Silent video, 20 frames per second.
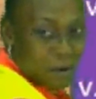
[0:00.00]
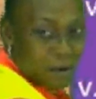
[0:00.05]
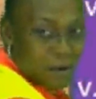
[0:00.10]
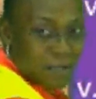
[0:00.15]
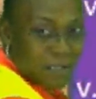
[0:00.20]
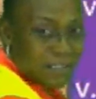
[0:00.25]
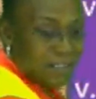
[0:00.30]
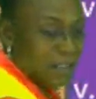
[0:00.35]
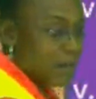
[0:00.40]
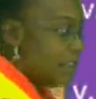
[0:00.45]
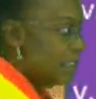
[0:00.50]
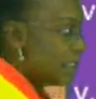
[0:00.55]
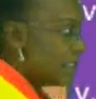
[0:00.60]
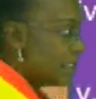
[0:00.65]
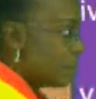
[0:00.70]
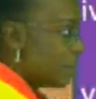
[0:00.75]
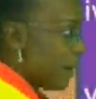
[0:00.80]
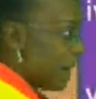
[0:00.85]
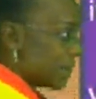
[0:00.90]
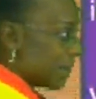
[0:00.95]
organism. This is
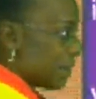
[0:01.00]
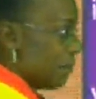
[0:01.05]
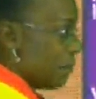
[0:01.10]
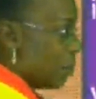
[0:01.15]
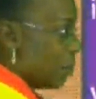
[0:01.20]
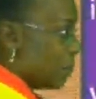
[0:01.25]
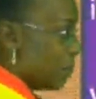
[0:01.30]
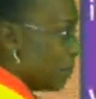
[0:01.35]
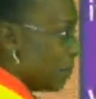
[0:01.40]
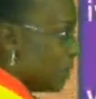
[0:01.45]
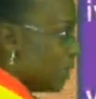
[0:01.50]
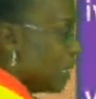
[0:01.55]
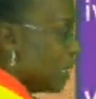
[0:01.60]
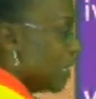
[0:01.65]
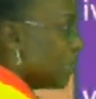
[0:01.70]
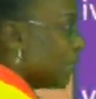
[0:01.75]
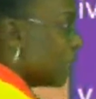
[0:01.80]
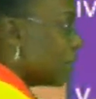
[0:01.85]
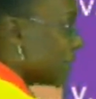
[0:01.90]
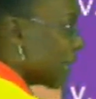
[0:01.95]
a bacterium.
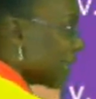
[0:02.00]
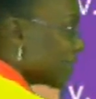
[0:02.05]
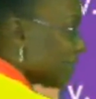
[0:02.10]
Now, you can